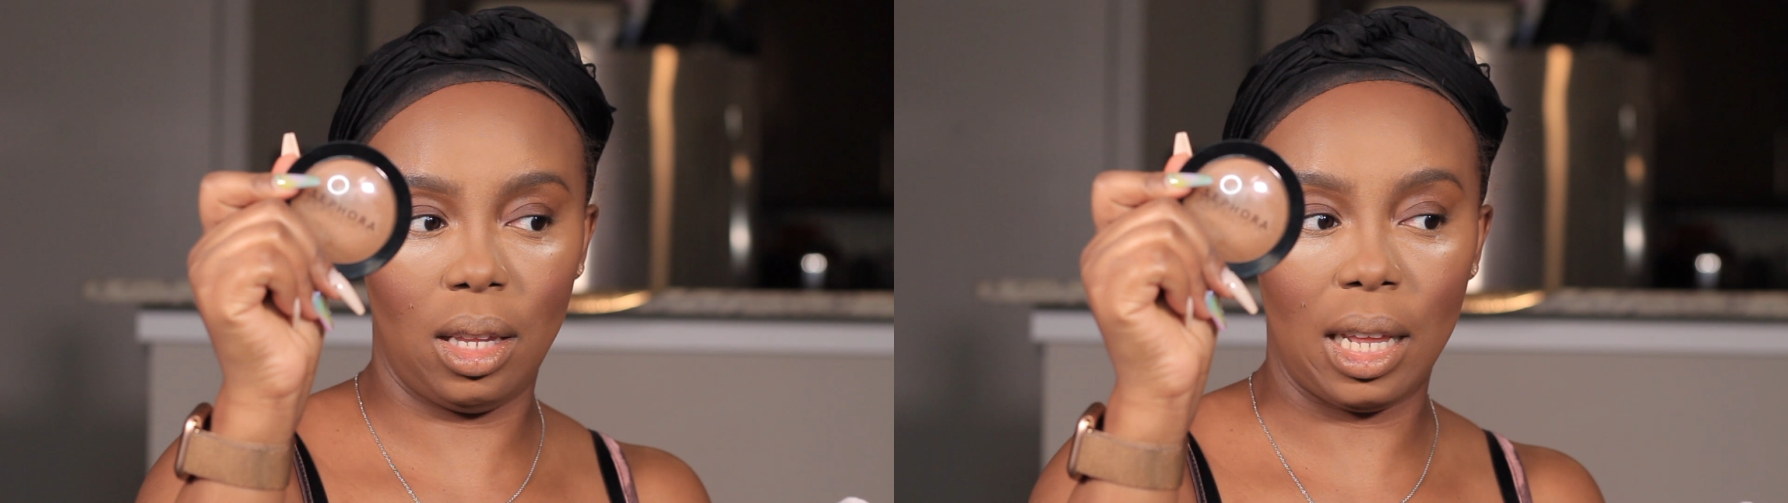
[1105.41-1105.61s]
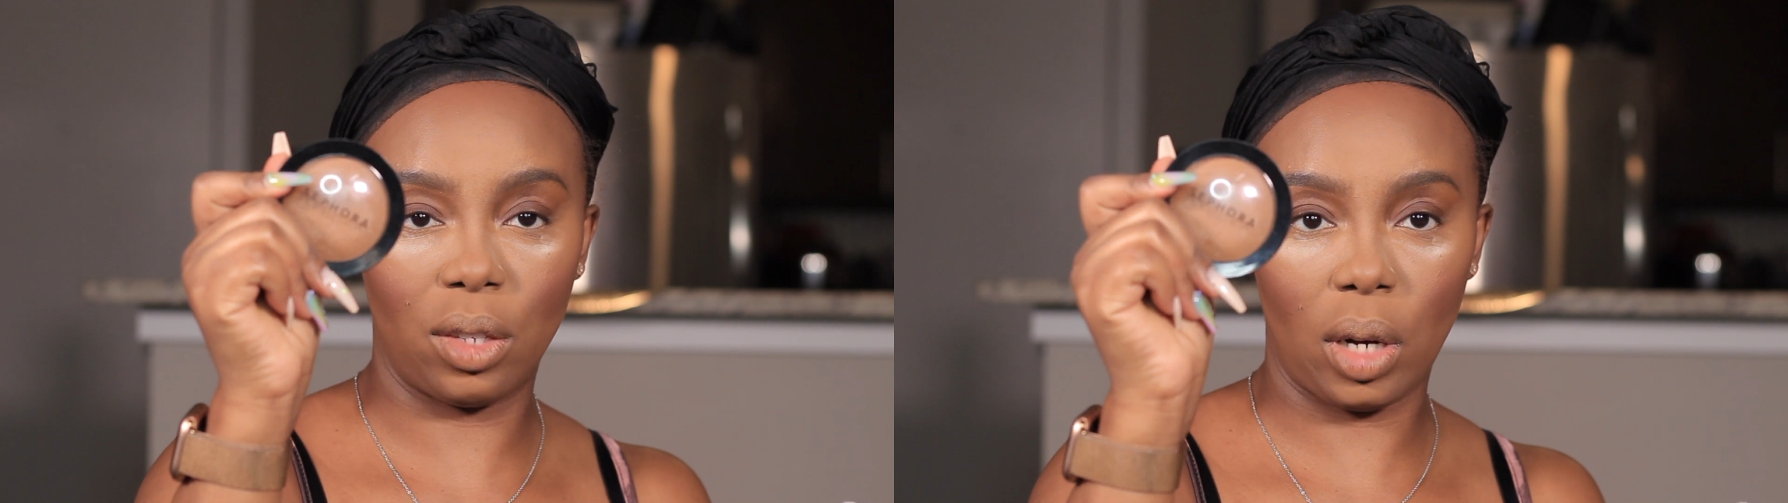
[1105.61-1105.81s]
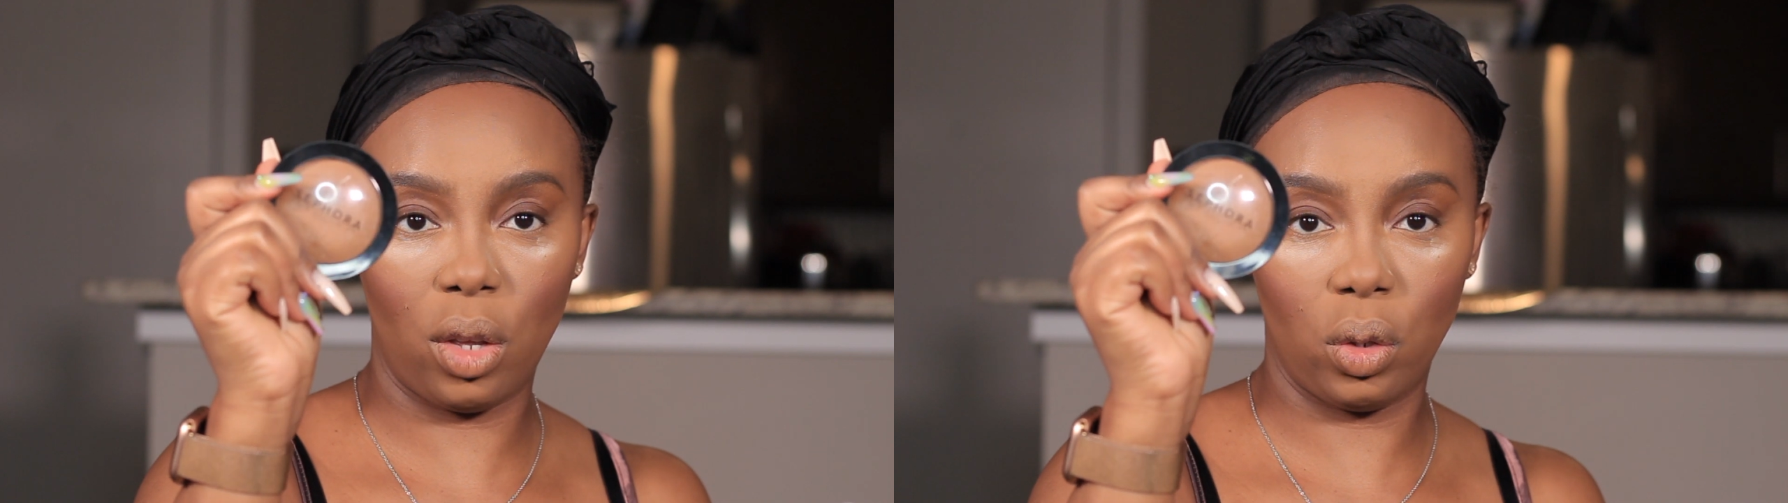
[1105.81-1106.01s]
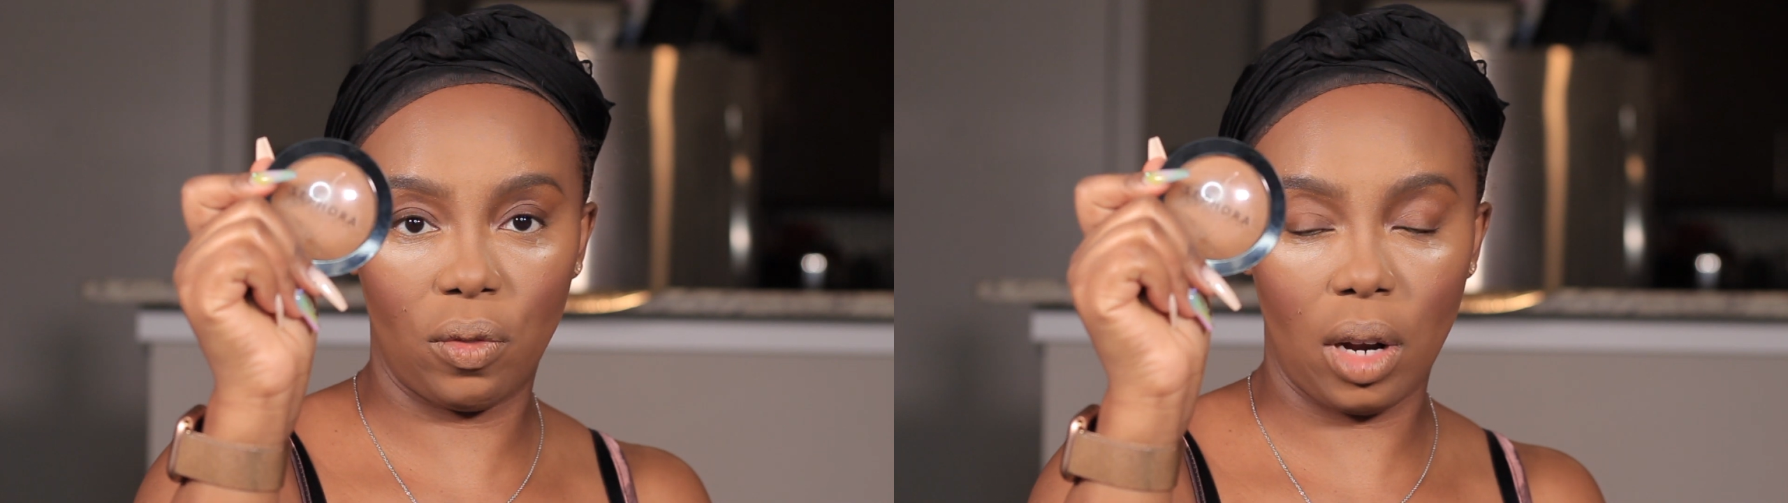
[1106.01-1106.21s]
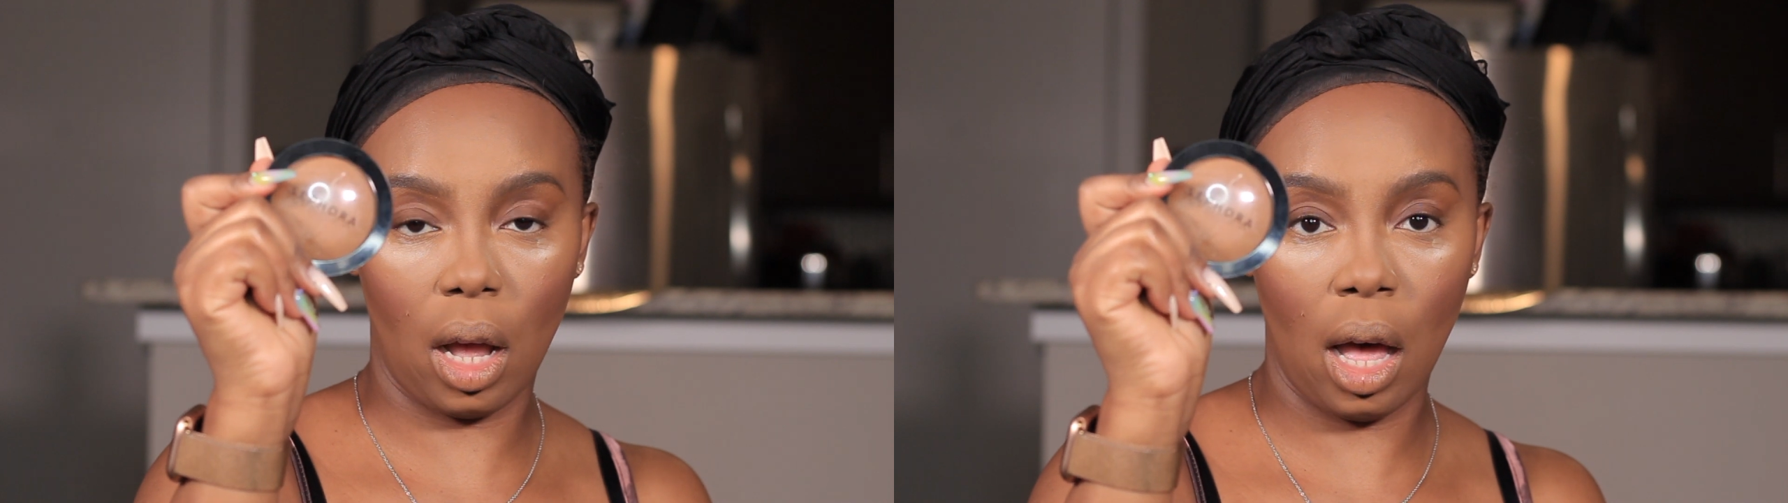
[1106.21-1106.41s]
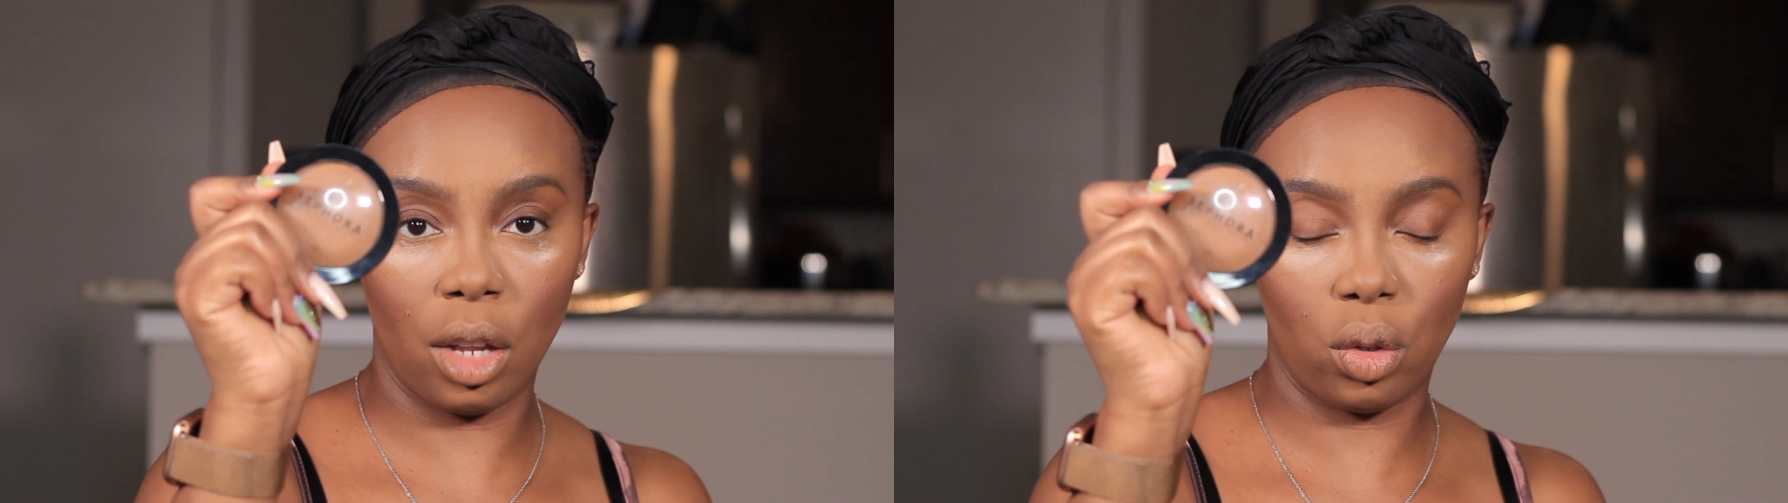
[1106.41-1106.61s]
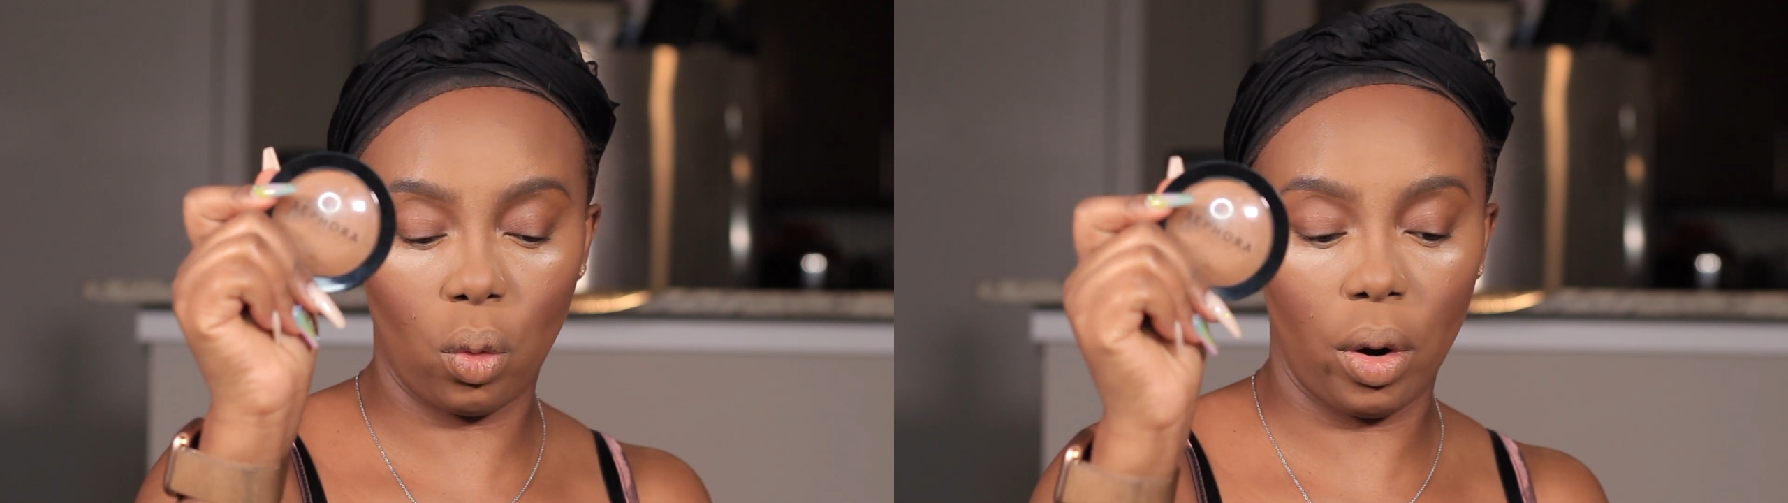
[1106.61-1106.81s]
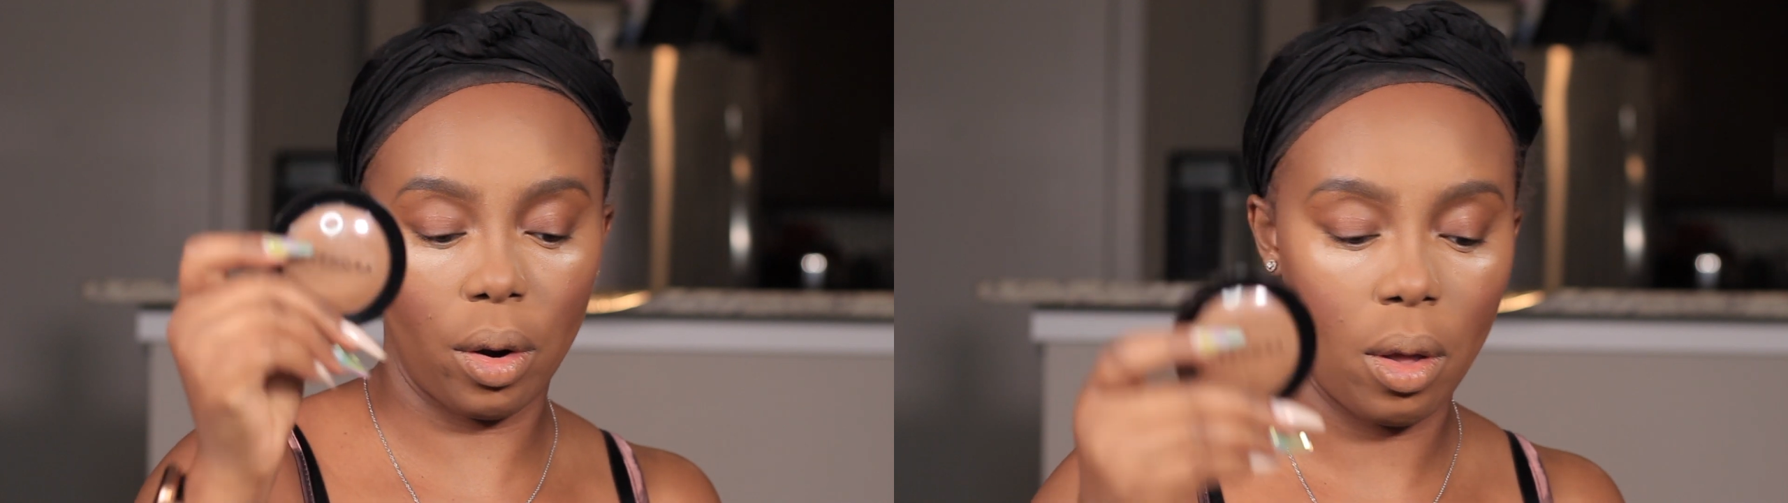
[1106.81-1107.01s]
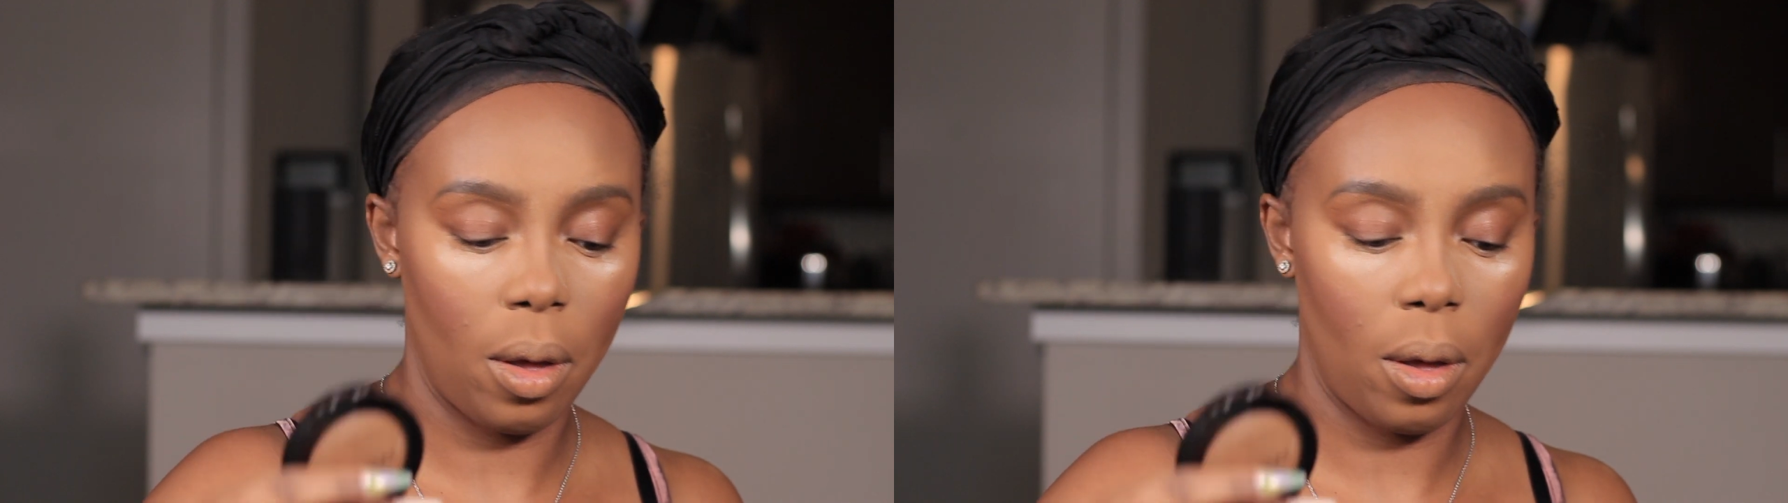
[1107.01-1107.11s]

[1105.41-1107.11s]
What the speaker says: That's what I use for the contour.